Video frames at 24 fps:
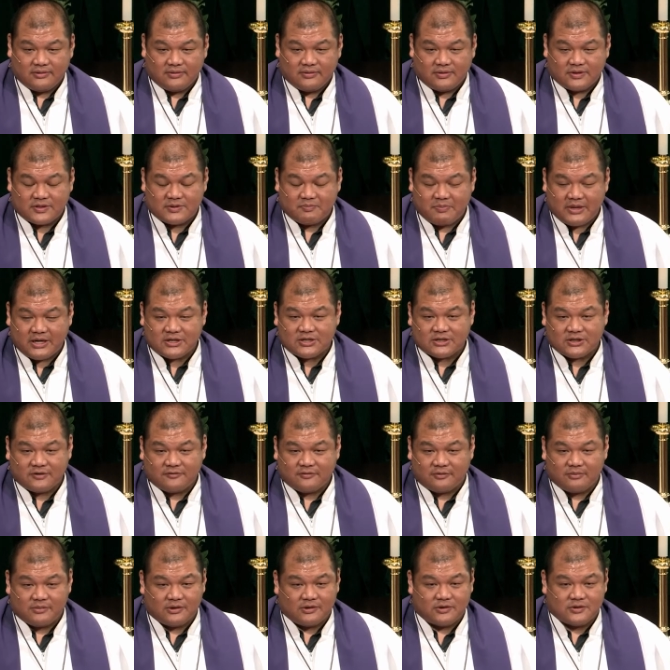Especially
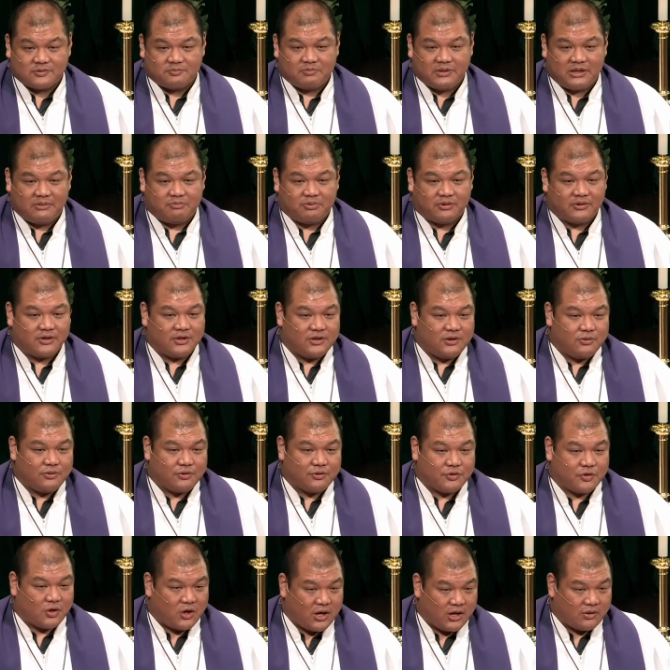from those people that you
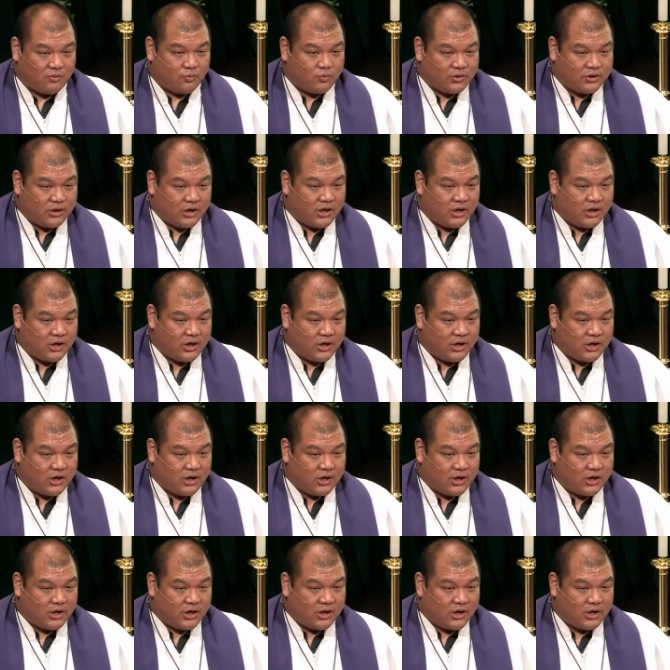thought would